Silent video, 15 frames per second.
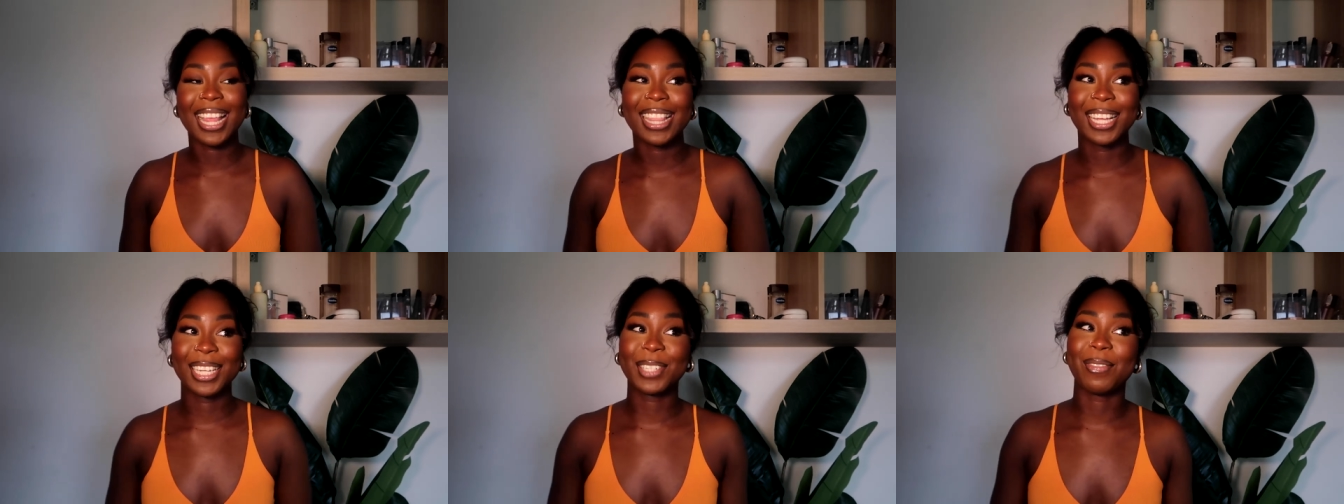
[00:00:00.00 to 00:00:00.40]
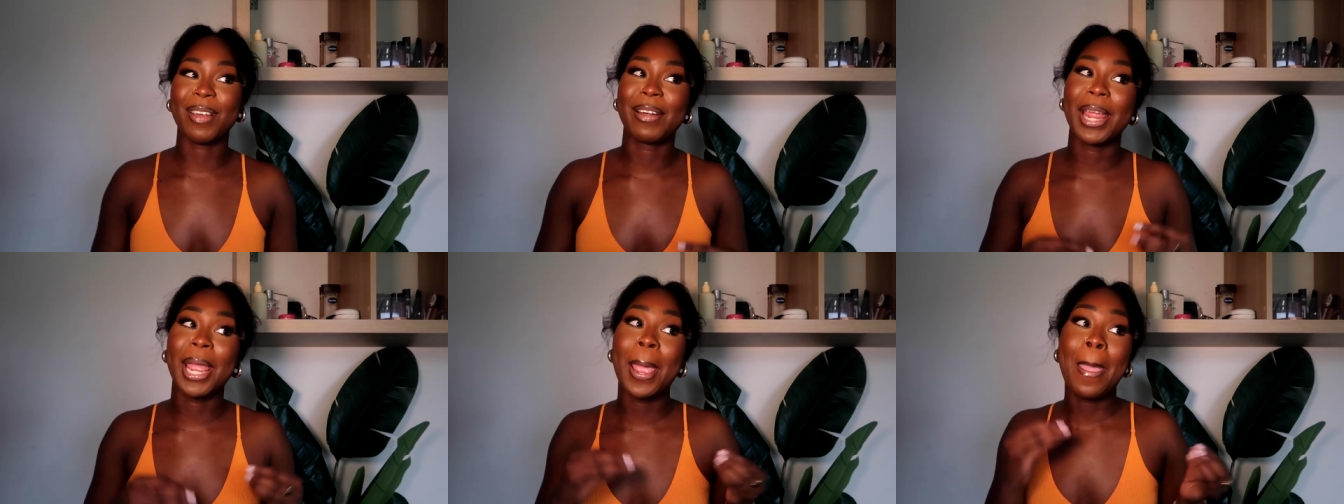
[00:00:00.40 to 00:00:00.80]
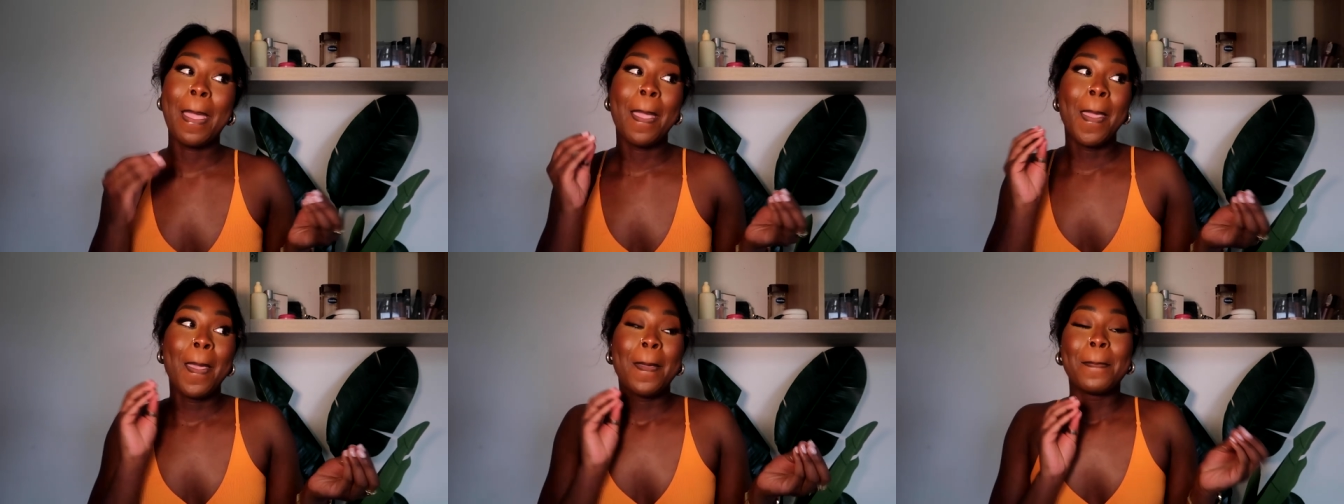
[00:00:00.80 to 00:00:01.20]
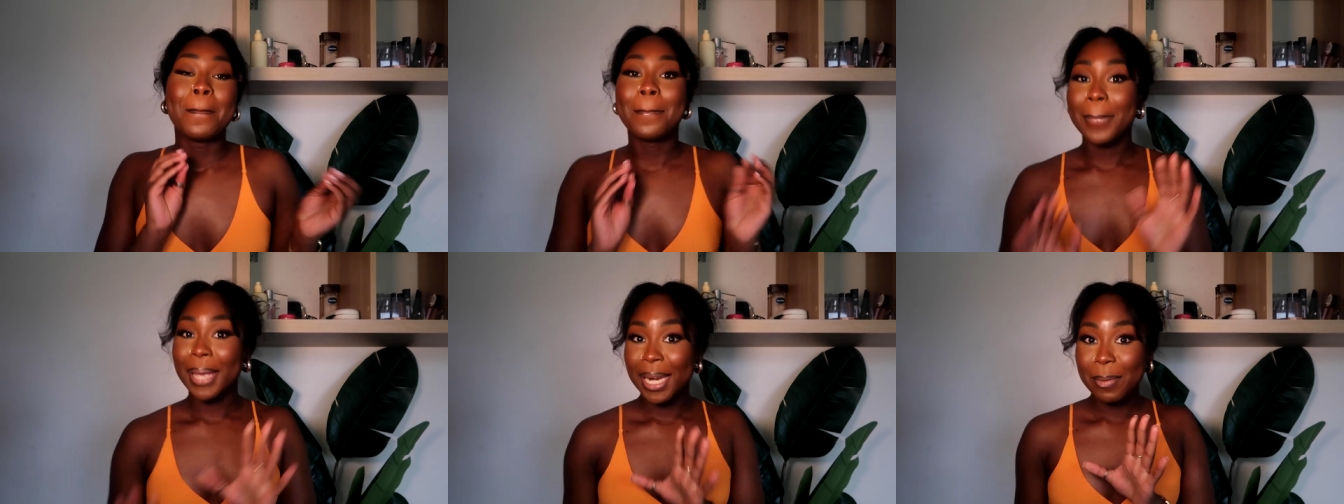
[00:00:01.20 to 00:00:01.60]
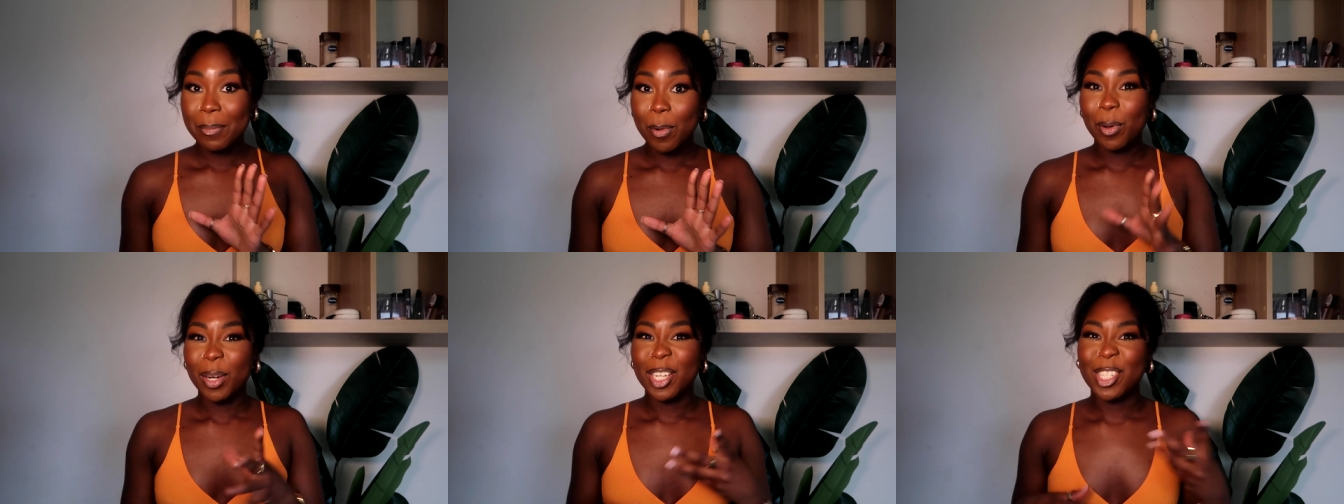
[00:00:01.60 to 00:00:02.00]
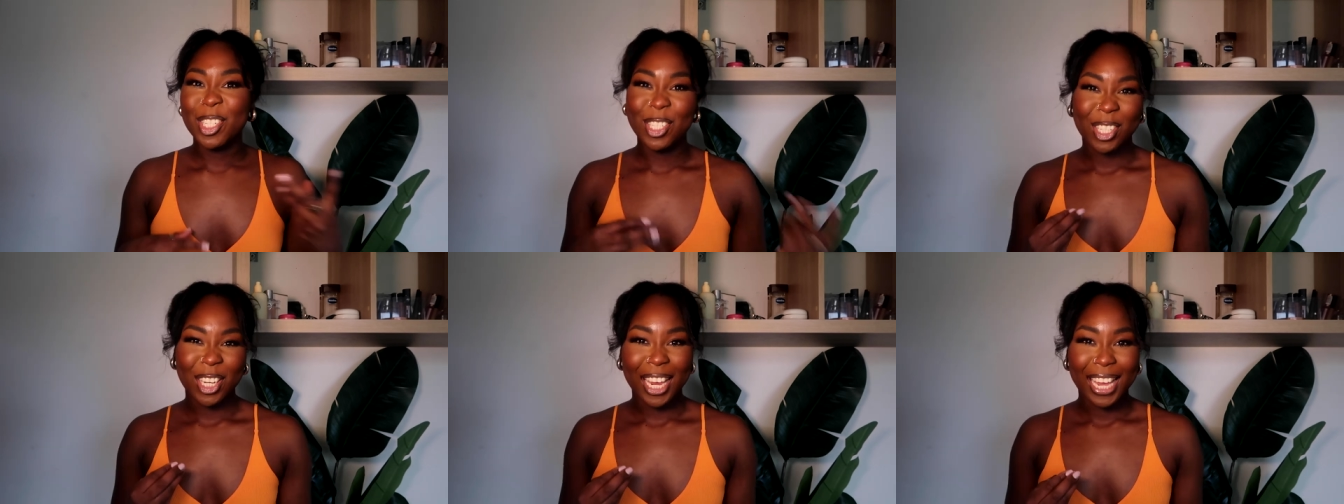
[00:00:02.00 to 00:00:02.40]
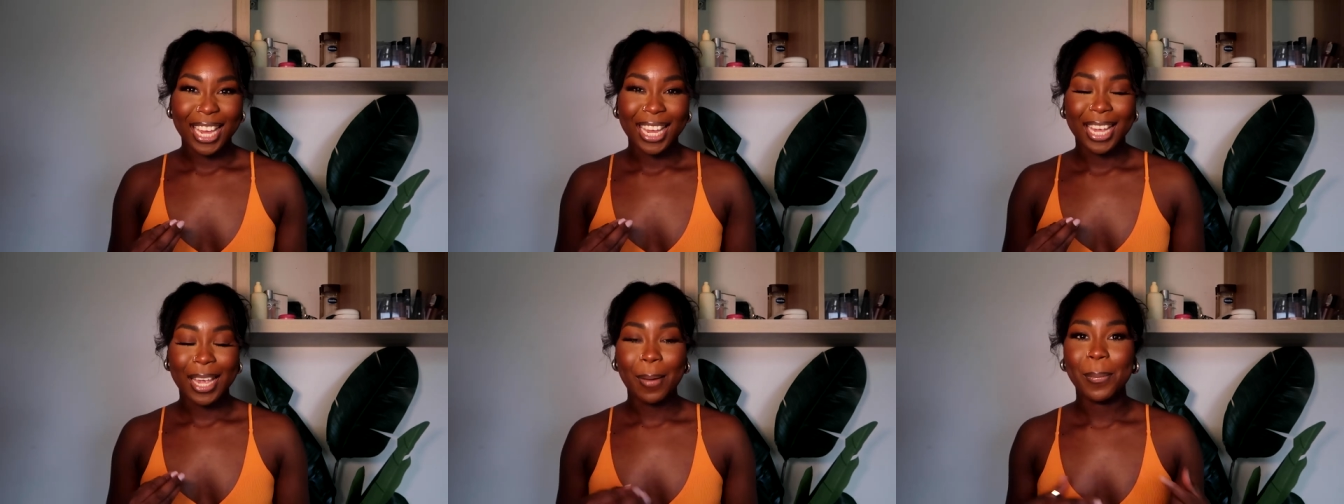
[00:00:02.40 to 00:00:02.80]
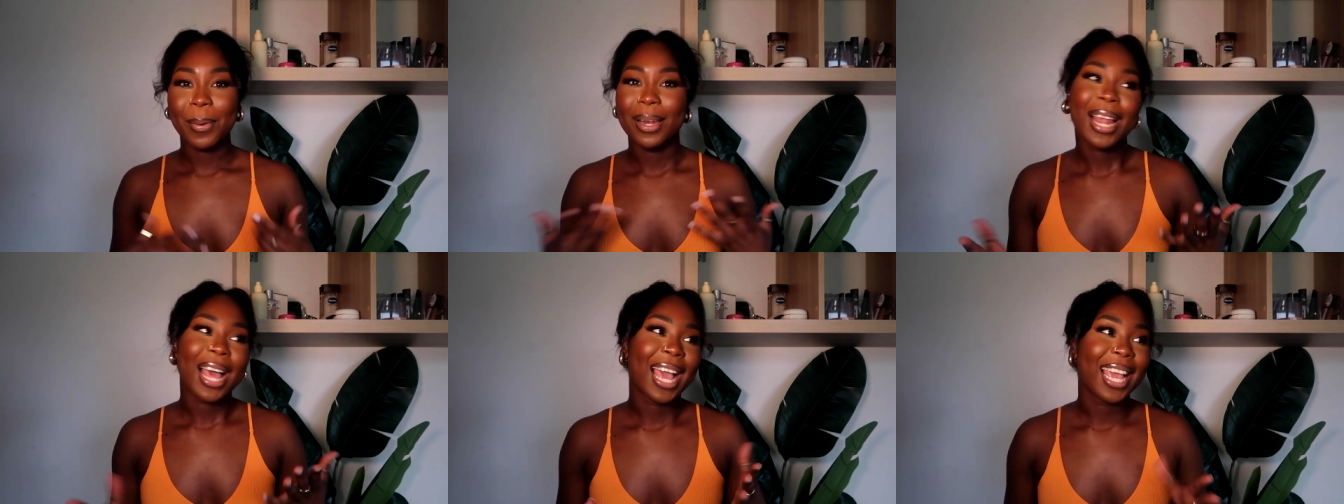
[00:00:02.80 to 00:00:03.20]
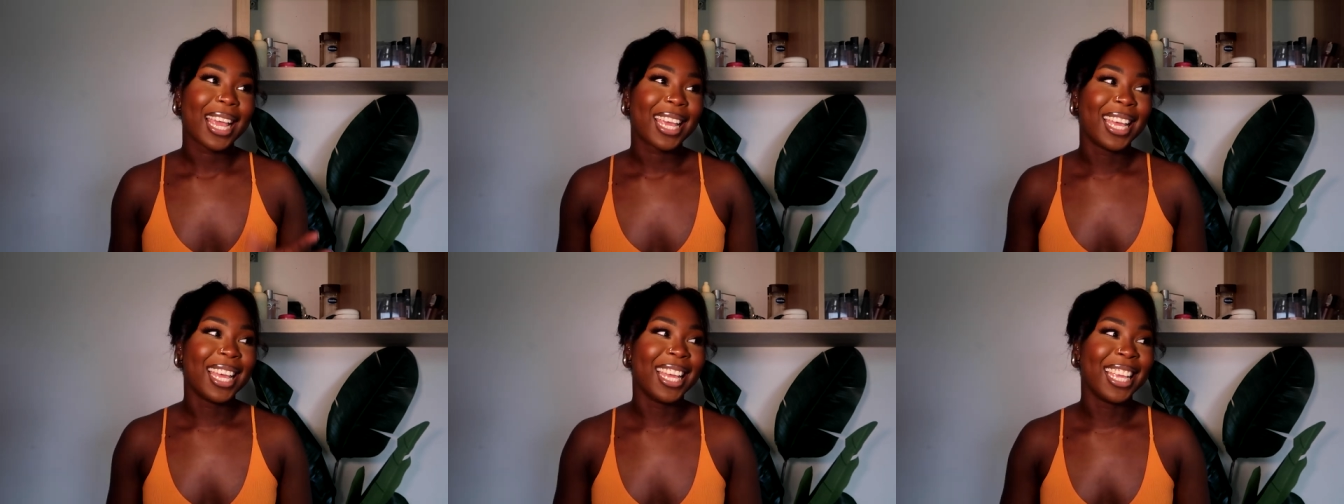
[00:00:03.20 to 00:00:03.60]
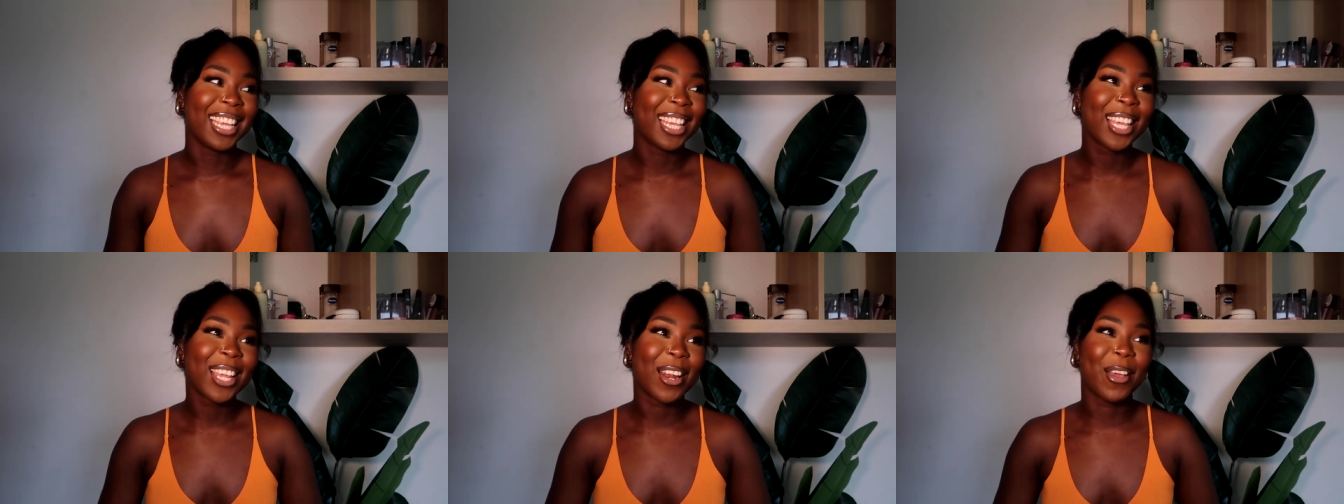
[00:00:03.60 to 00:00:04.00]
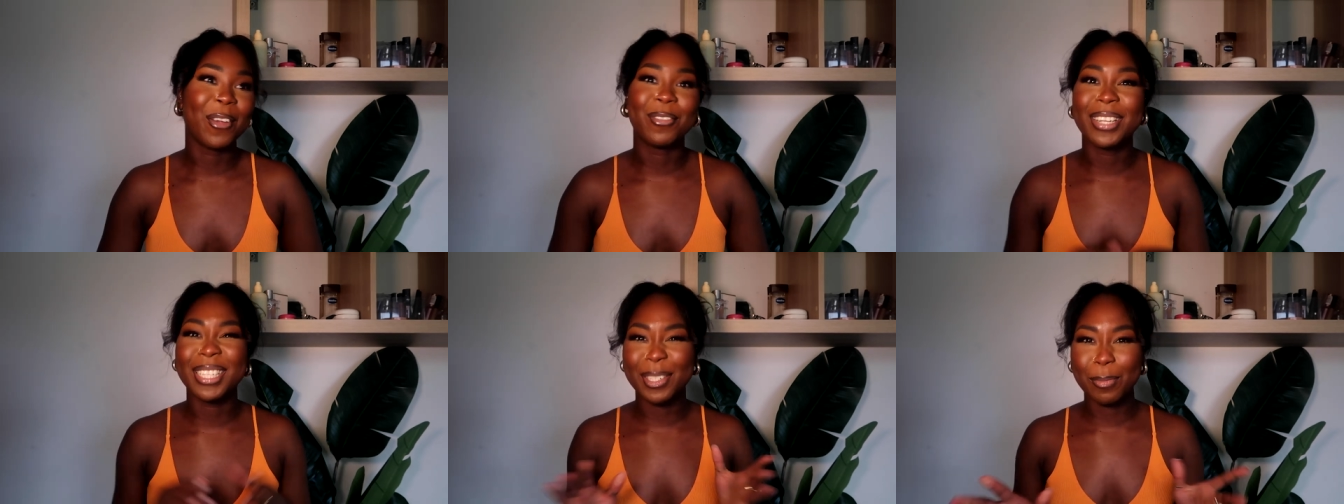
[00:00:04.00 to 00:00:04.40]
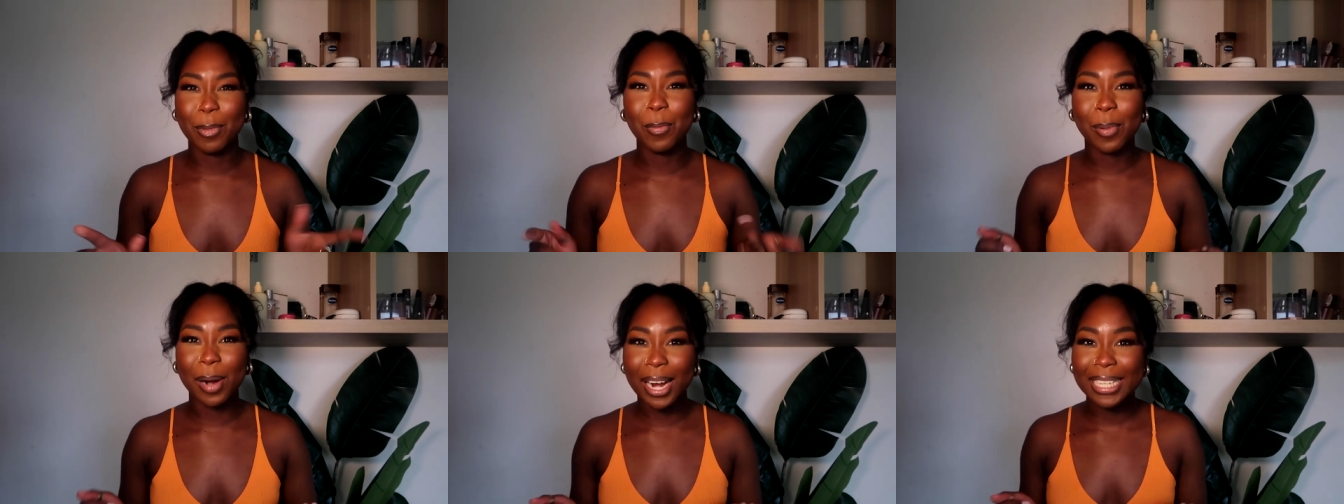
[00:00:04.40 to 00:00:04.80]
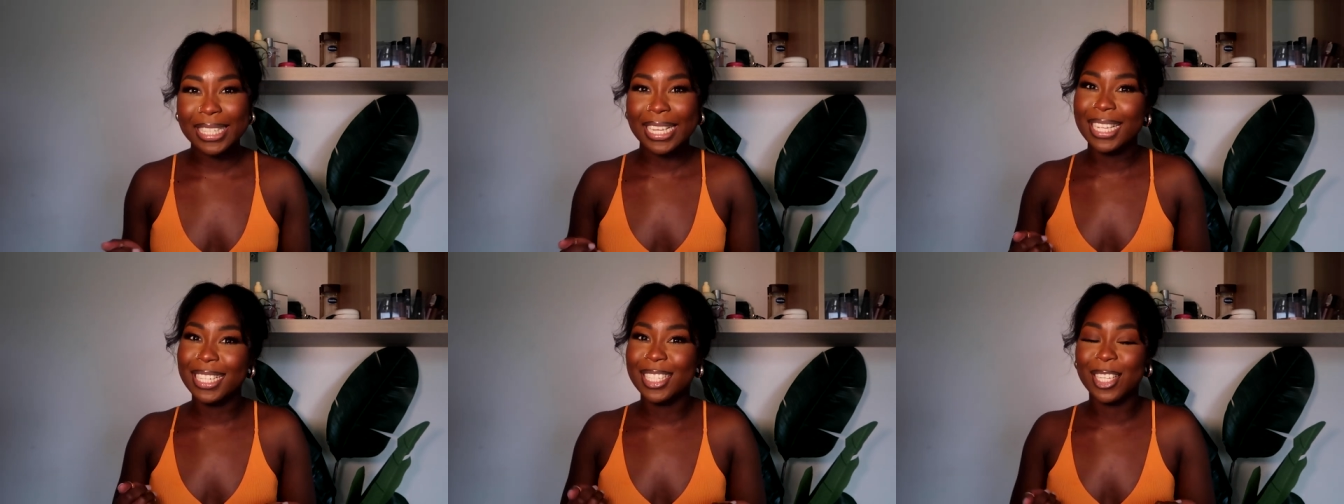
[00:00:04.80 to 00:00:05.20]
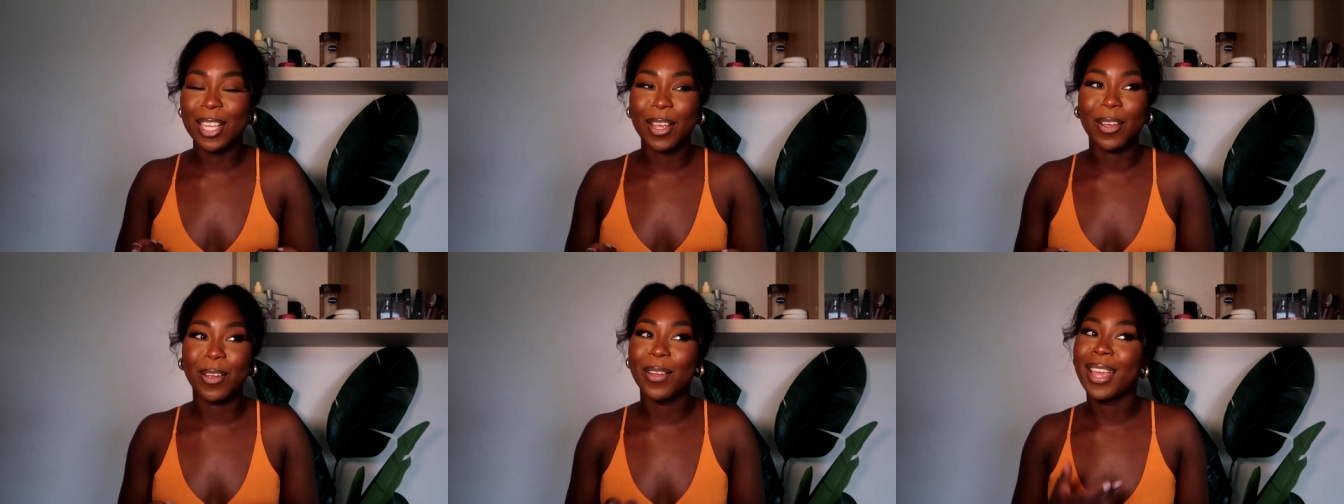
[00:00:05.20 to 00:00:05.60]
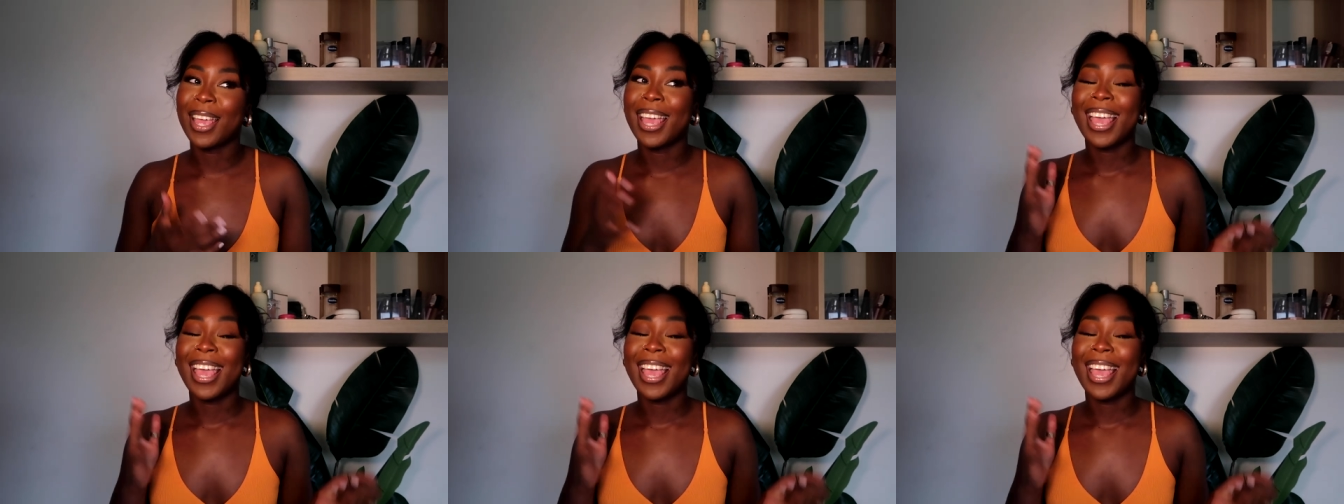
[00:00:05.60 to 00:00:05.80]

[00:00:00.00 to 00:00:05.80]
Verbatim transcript: I think it's very minimal and chic, but like, you know, reasonable pricing. So